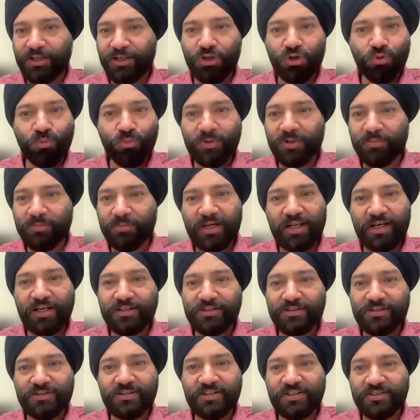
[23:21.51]
human
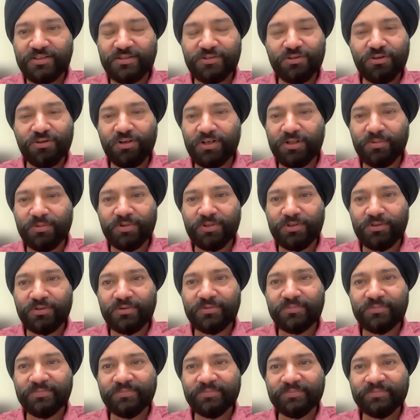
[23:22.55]
balance is all about.